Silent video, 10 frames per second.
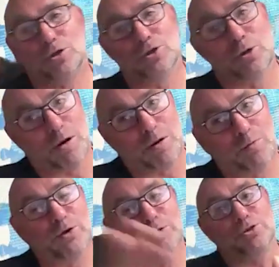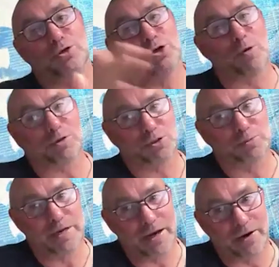We also know
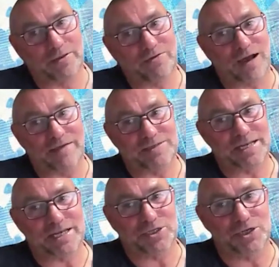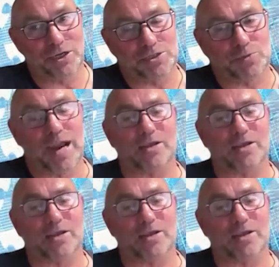what's coming in another 5 or 6 years,